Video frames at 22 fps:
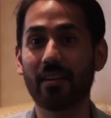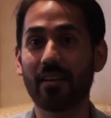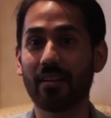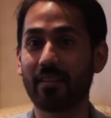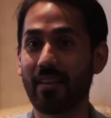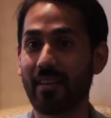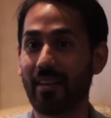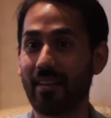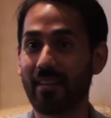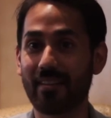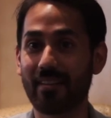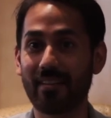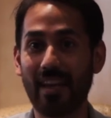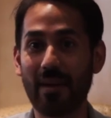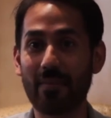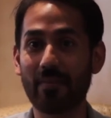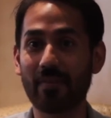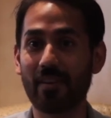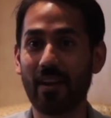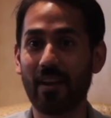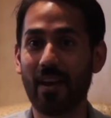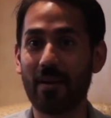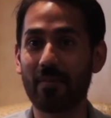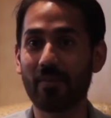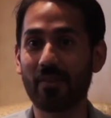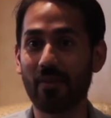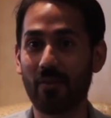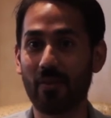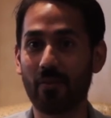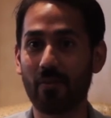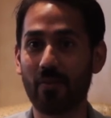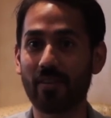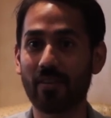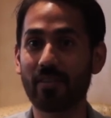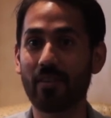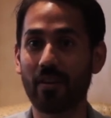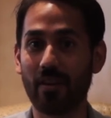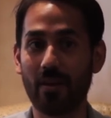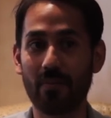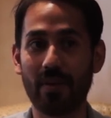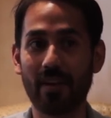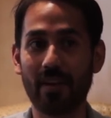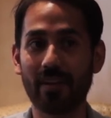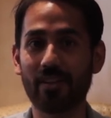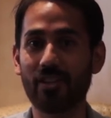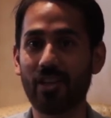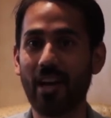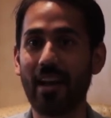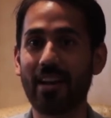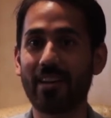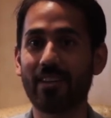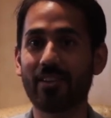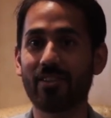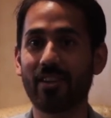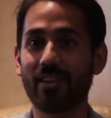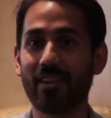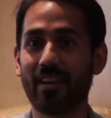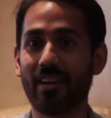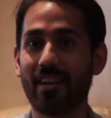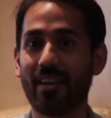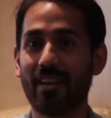at the same time, so it was going to be a challenge.